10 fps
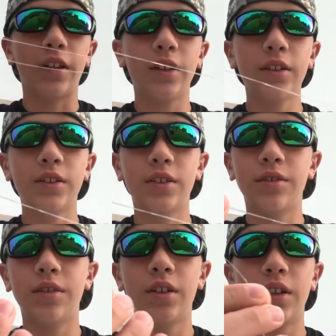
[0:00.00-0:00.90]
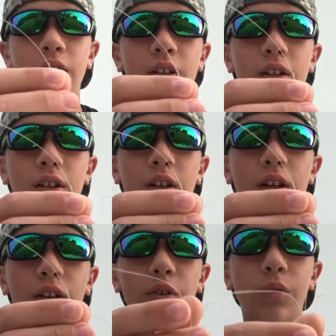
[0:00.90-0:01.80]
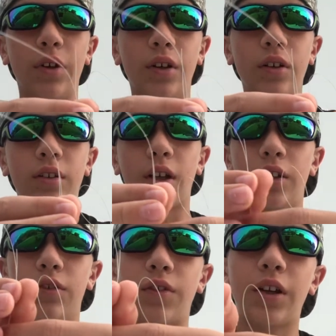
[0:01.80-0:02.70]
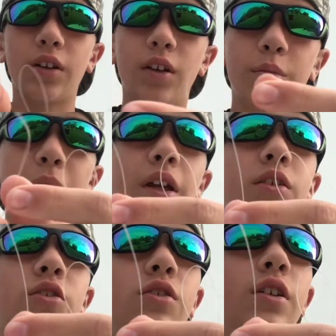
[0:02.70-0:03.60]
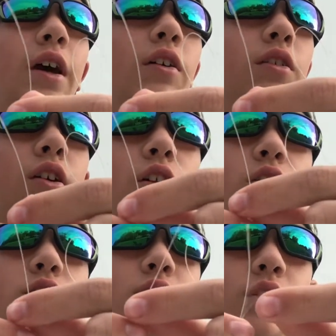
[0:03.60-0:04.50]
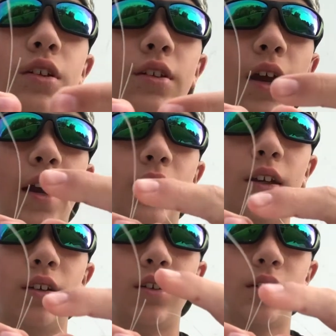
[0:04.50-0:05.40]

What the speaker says: this, and you want to take your finger and pinch down close to the tag end.